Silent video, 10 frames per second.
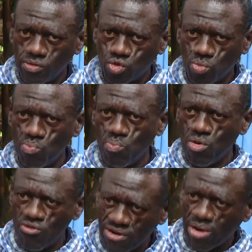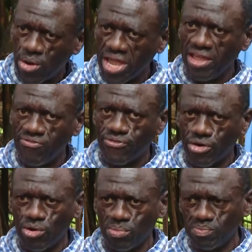To move away
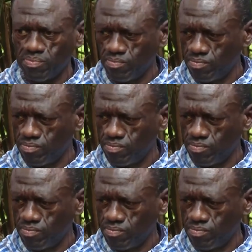from